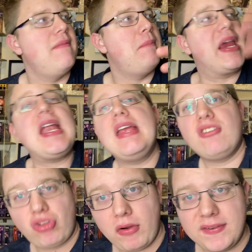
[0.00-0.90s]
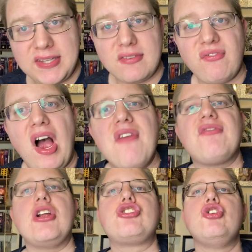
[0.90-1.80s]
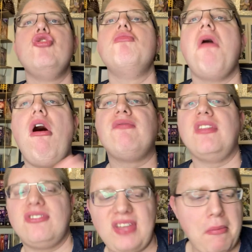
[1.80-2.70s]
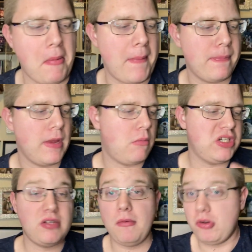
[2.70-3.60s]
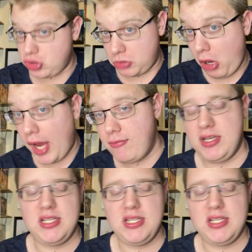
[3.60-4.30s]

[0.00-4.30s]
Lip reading: beginning story of Season 5, The Tomb of the Cybermen, which is much higher in